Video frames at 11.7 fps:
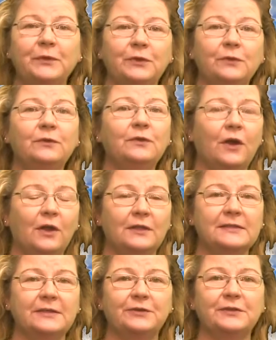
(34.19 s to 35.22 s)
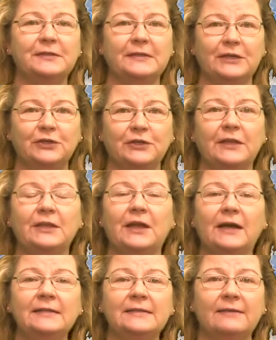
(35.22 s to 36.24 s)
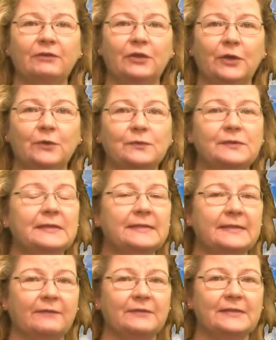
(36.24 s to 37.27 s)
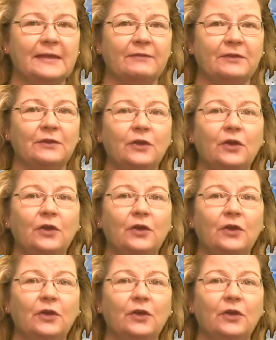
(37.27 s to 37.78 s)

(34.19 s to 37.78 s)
you can call us here at the station 970-677-4119.